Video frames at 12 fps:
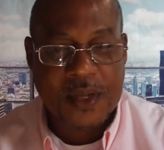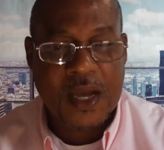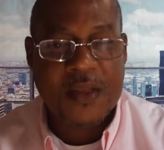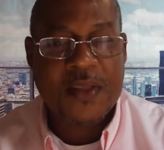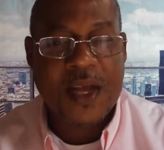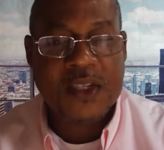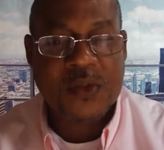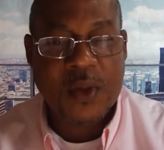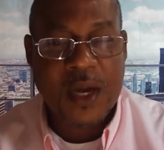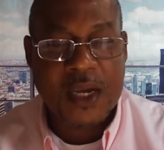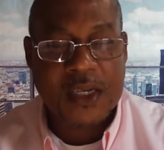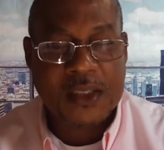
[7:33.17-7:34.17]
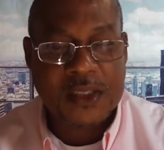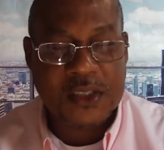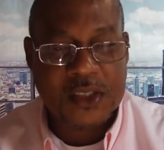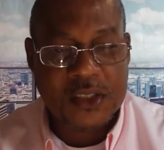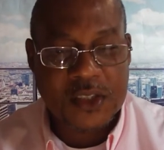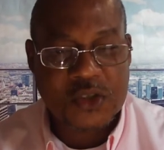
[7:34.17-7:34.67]
And that's why
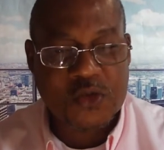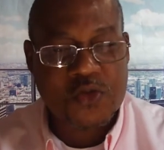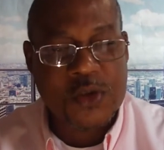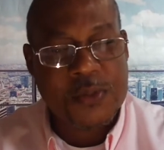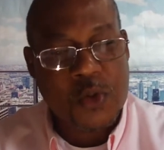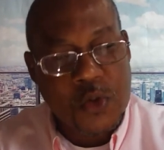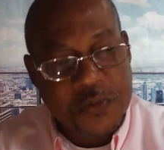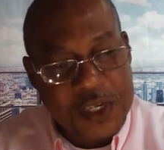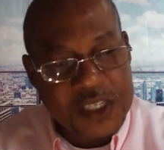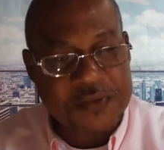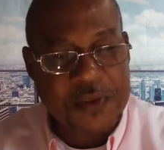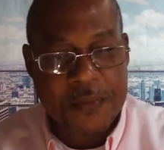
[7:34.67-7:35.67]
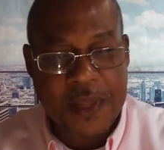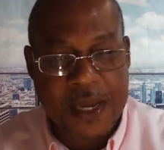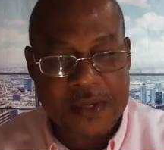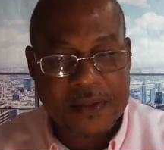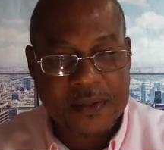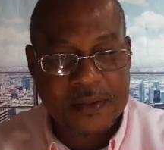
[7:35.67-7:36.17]
Jesus removed us from that.
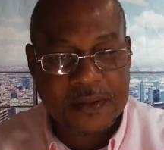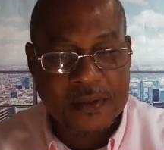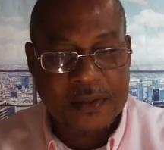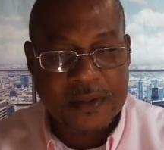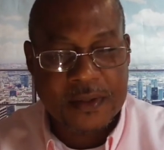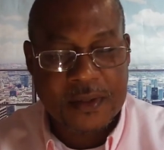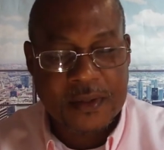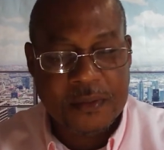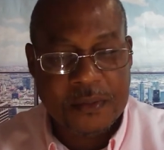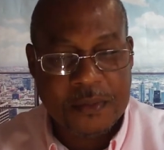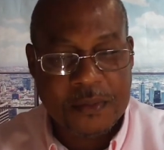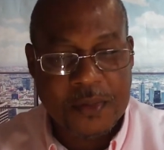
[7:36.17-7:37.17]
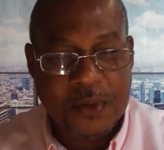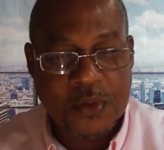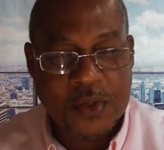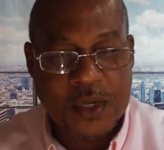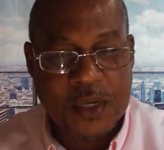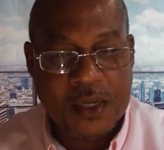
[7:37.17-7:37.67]

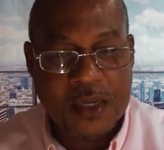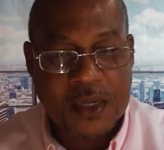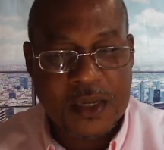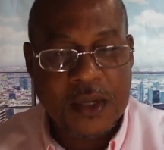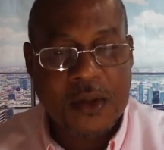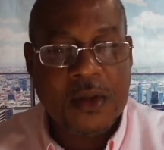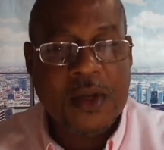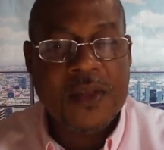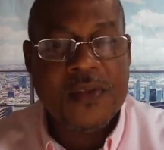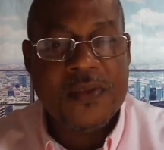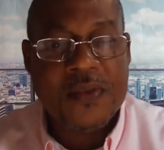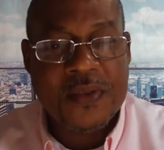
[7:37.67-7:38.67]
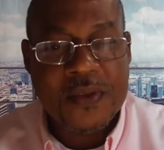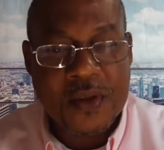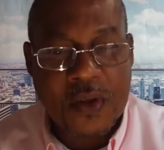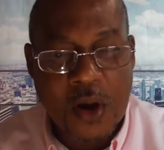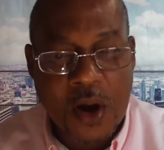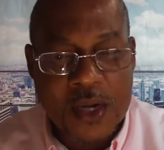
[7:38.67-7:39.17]
Okay?
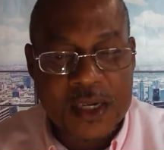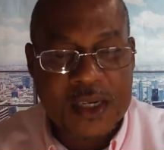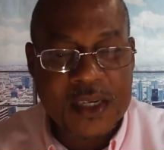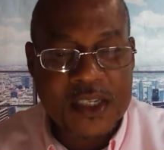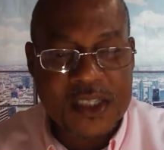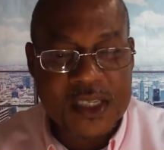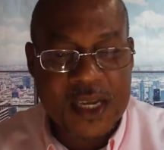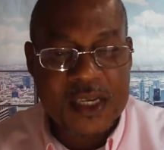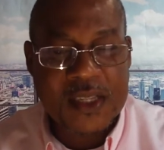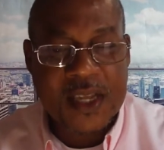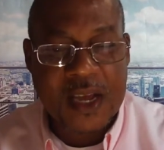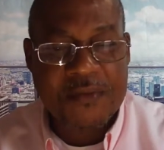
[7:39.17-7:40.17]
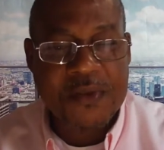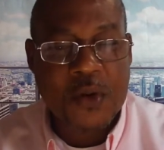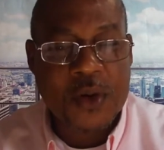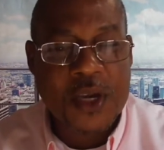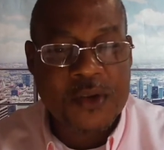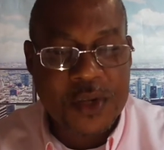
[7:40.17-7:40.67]
God initiated that
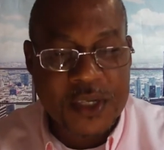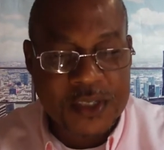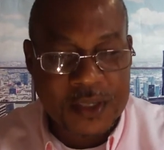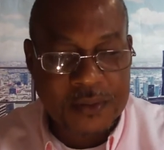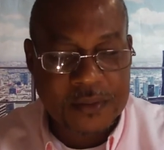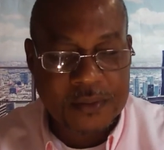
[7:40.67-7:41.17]
for a reason.